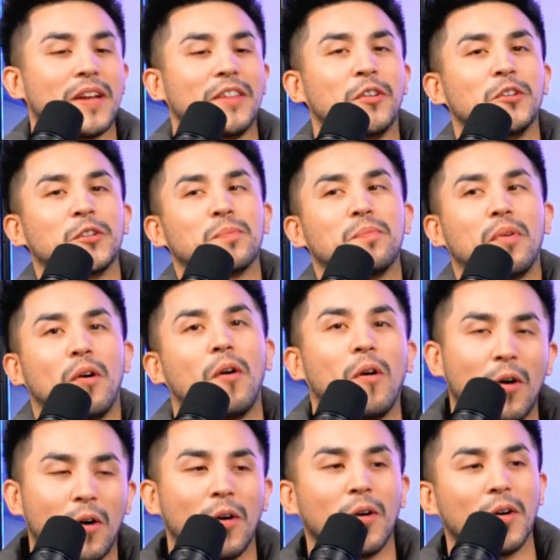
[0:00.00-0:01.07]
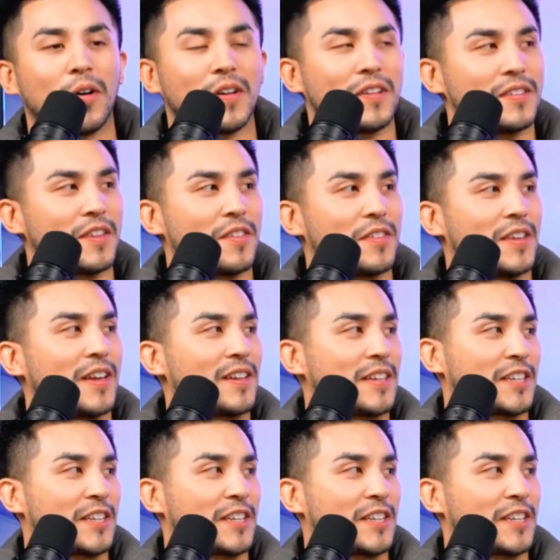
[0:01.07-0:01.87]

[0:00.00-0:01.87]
and they'll just pull the thing,